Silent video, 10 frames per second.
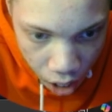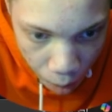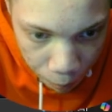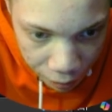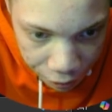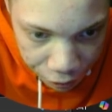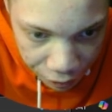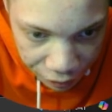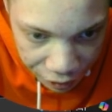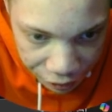operator. You see
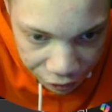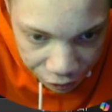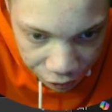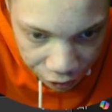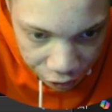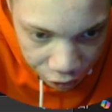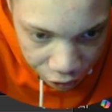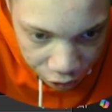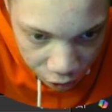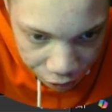these are your
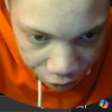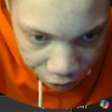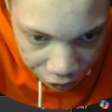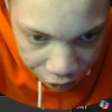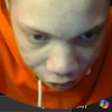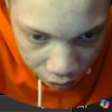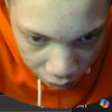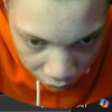structures. These are your